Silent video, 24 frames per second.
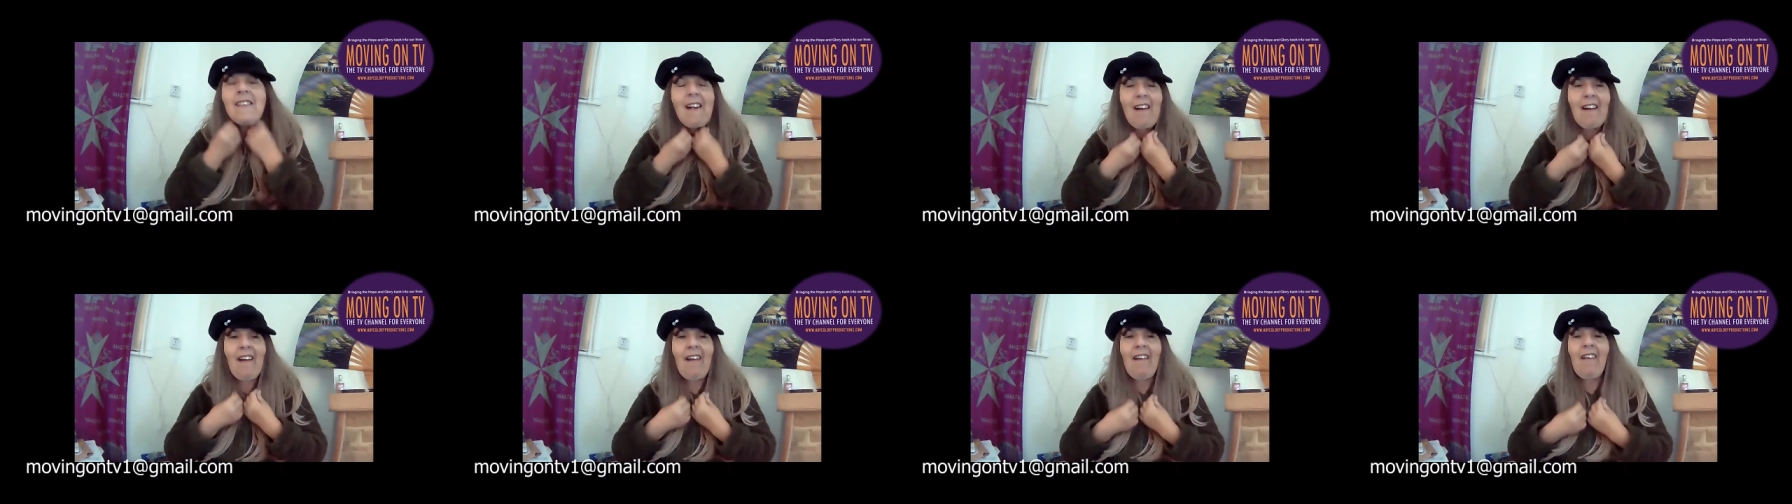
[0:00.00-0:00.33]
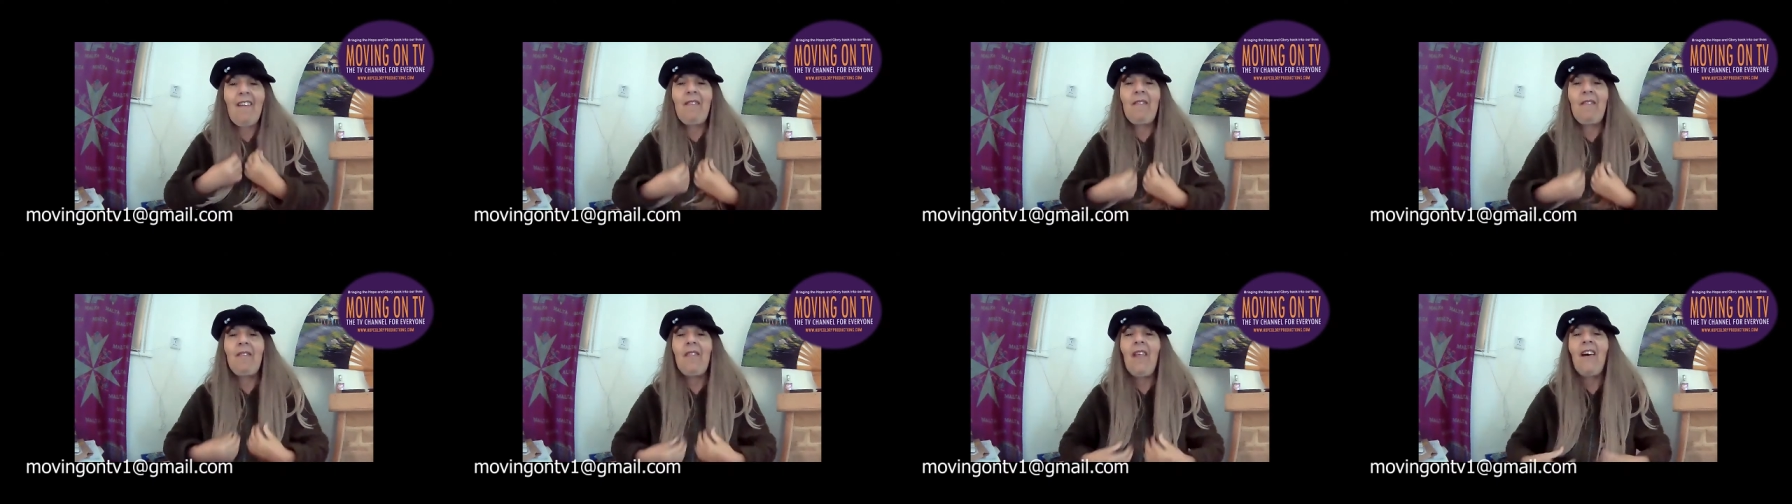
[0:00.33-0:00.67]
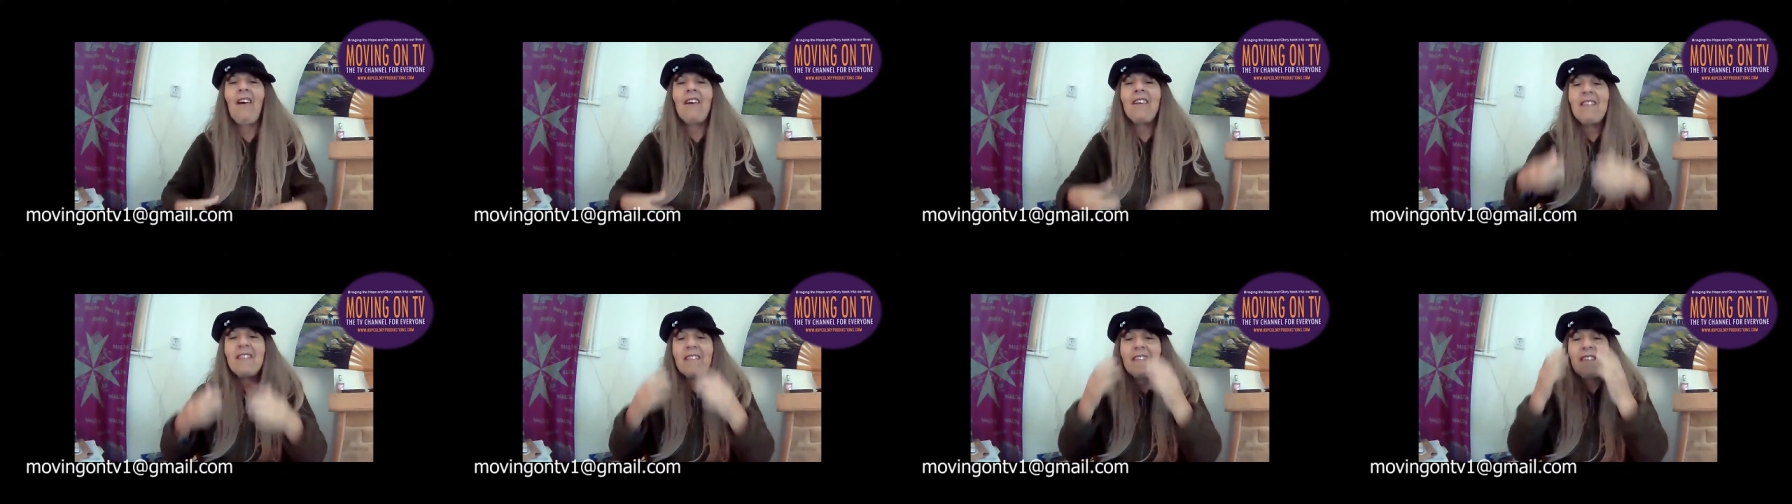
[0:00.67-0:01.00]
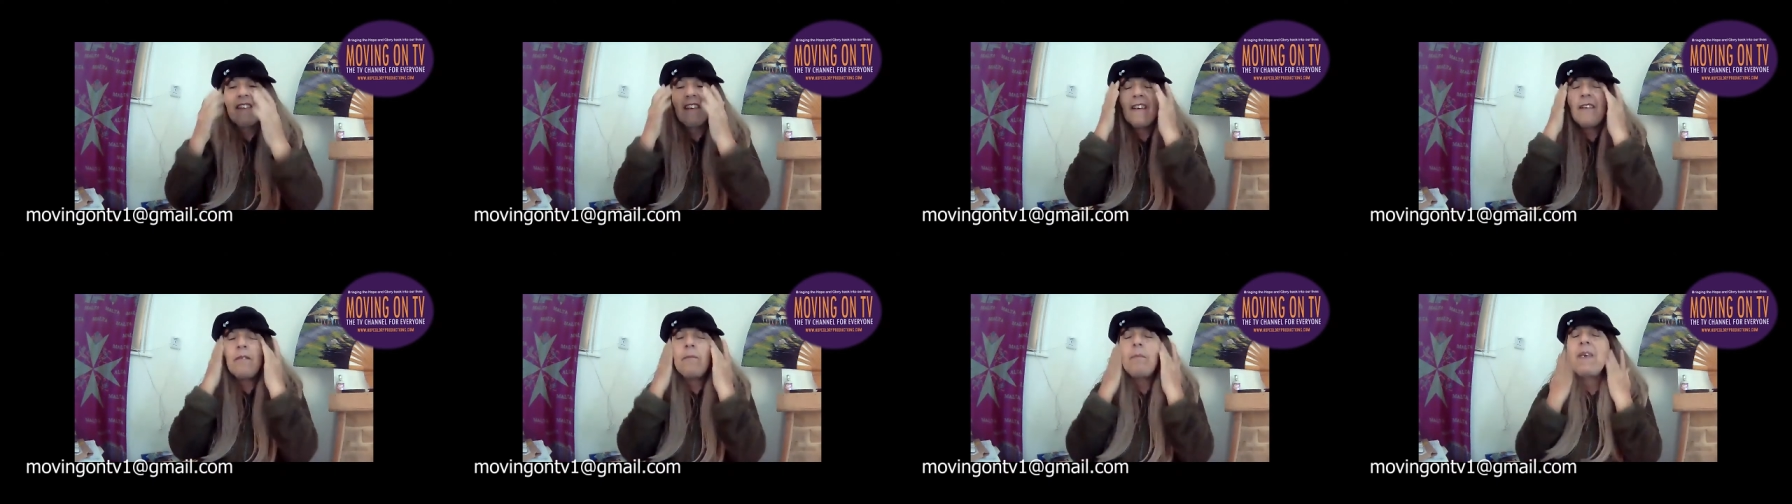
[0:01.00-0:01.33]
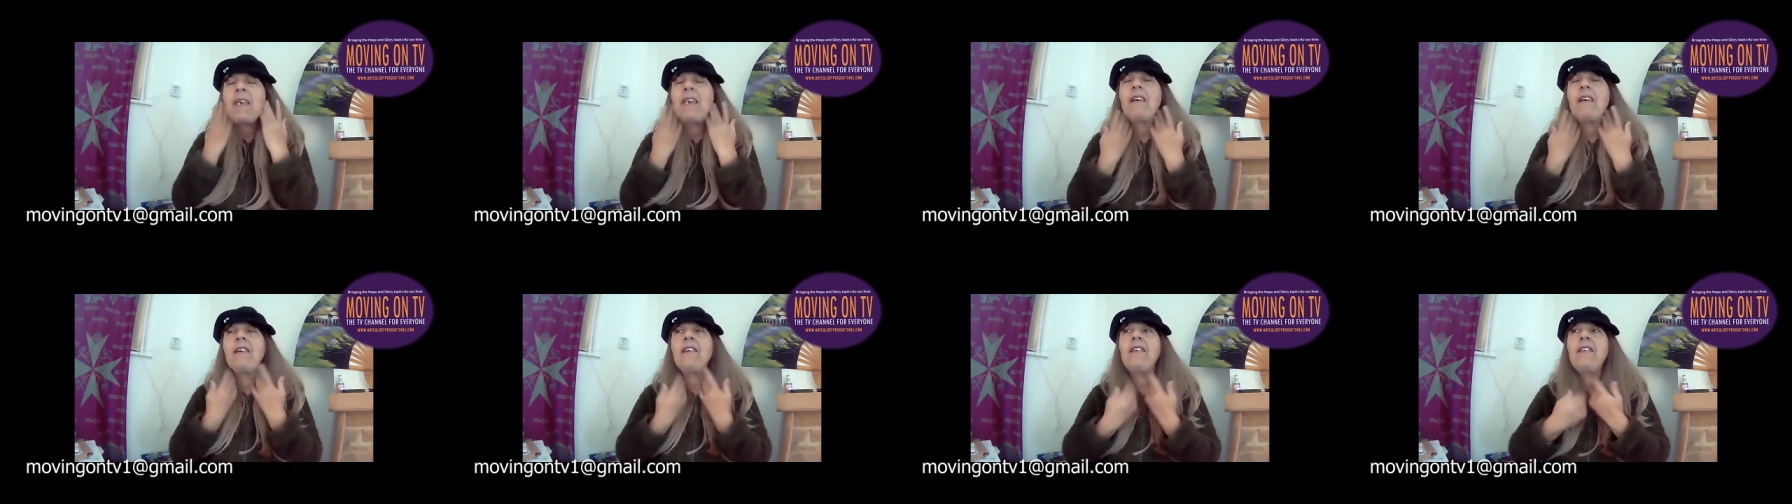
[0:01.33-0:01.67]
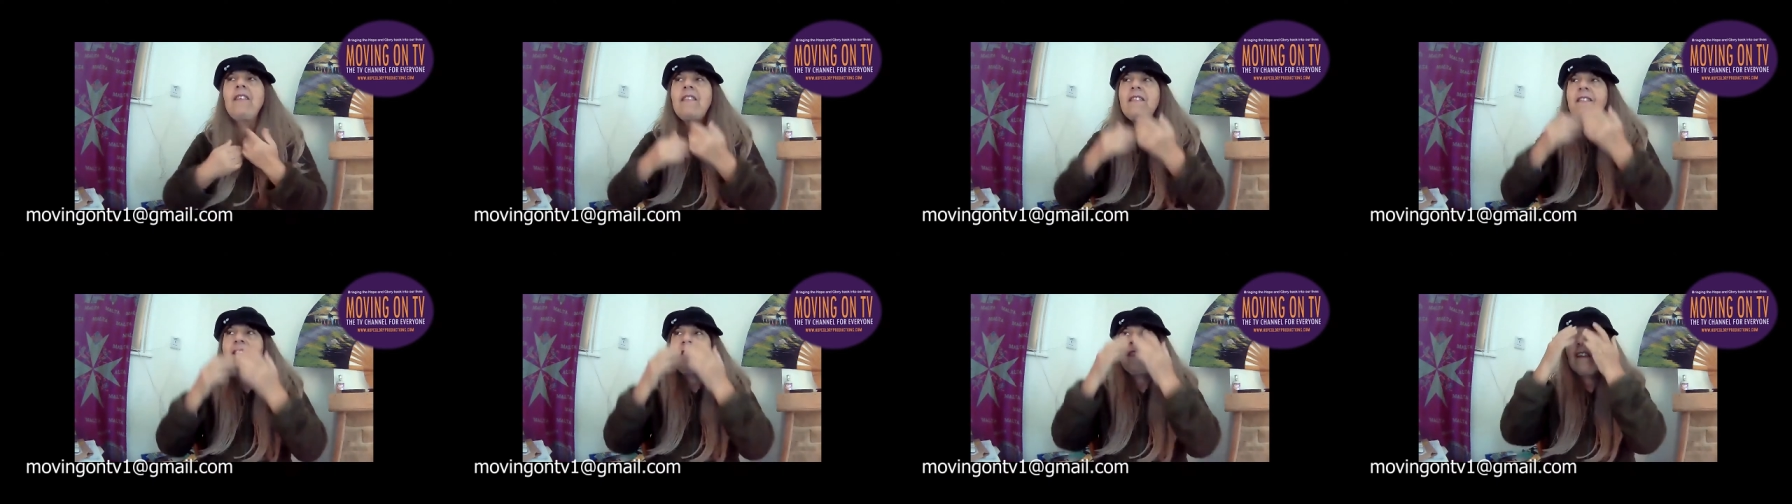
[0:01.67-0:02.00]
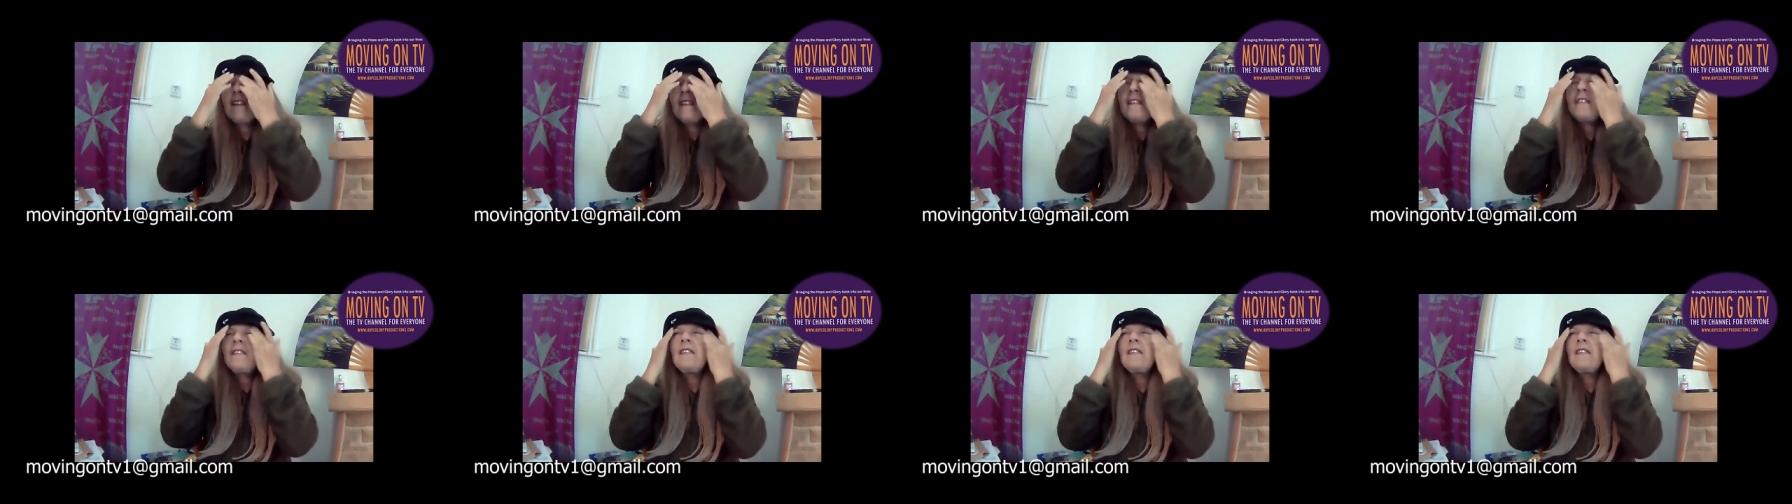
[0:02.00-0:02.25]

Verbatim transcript: and nicer because,